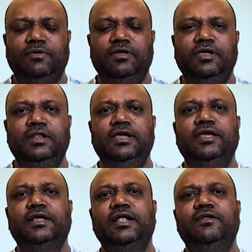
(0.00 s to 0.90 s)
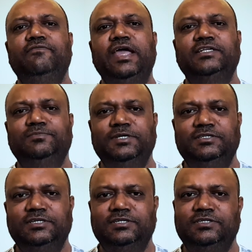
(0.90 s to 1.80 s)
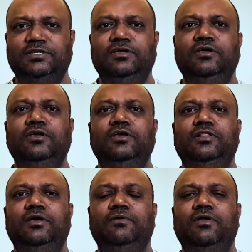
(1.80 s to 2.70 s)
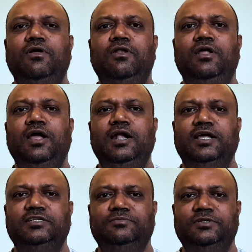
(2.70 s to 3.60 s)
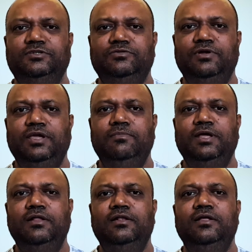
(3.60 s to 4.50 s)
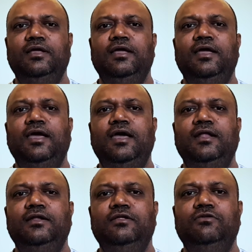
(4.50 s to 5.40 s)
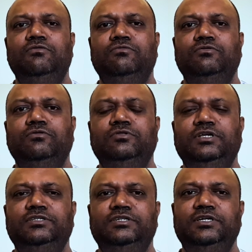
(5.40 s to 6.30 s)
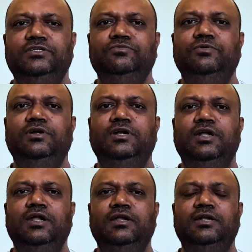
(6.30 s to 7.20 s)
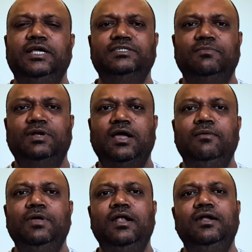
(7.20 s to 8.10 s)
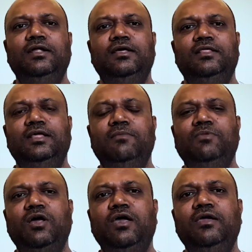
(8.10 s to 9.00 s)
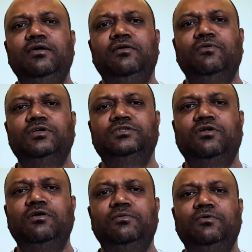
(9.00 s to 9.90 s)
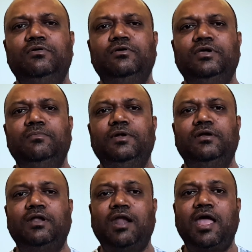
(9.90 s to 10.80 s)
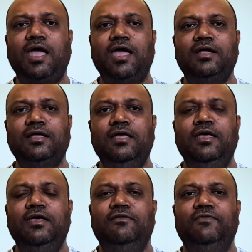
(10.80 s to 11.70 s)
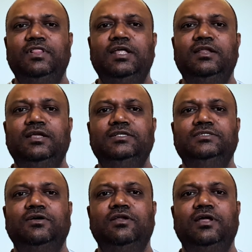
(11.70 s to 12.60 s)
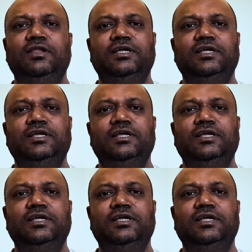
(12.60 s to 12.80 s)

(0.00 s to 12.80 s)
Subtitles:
any kind of expenses, they were all attachments to an email. And these things would take some time, and the employee was not able to keep a track whether his or her